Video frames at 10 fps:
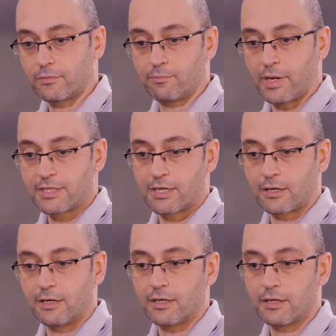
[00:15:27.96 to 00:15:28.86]

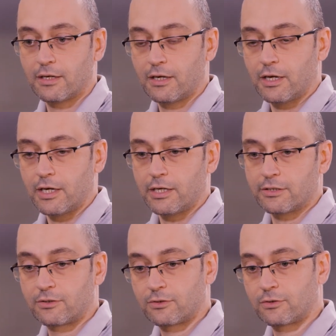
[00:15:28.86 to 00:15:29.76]
basically a
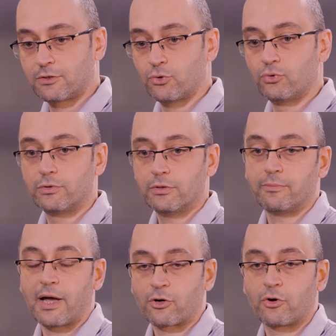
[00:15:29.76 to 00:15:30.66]
2
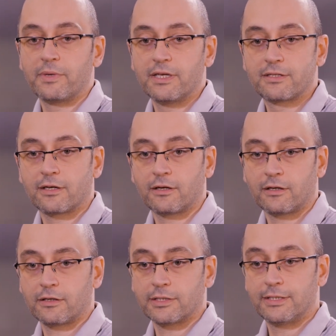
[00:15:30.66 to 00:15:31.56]

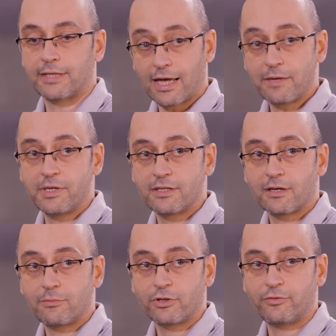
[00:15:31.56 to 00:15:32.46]
micrometer
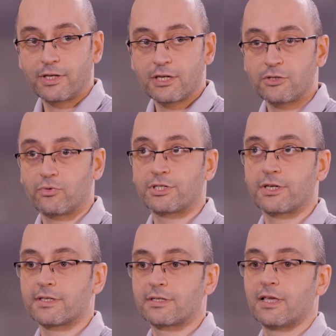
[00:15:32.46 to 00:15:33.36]
diameter modification, which
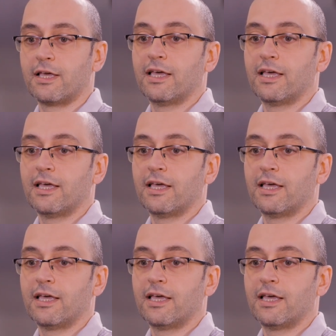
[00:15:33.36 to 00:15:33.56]
has